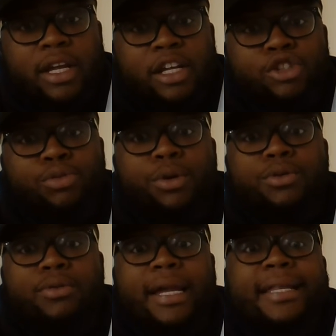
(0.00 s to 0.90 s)

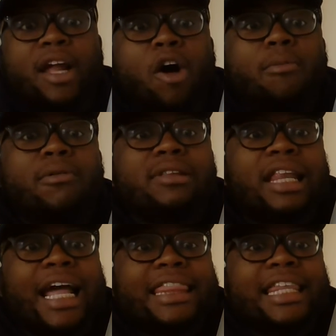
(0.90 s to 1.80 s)
true, it's almost
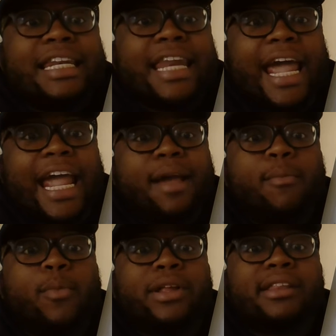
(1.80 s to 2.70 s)
like the
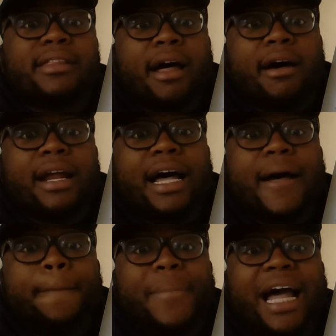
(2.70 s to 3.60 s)
name was thought
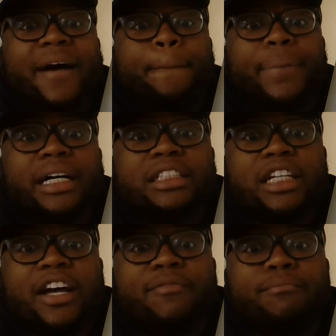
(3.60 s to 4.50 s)
up by a bunch
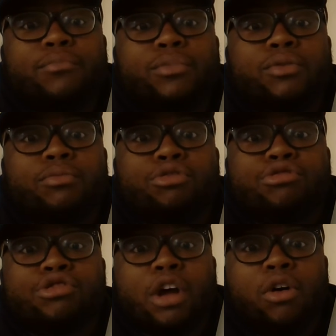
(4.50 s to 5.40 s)
of
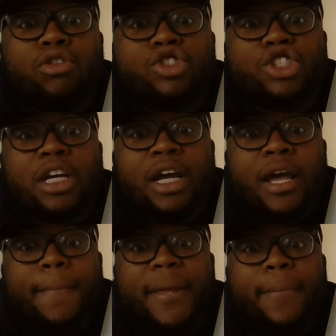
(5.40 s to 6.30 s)
mustached,
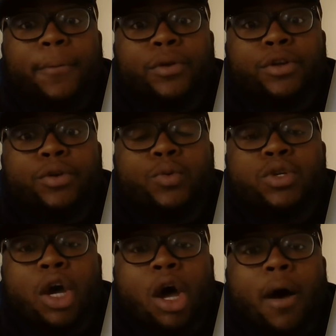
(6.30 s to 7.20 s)

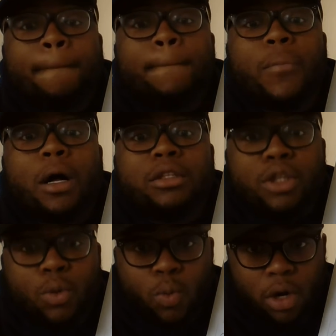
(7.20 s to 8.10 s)
people-hued
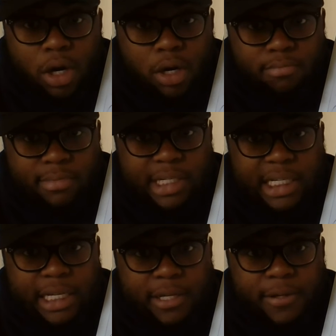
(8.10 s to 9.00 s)
malt worms.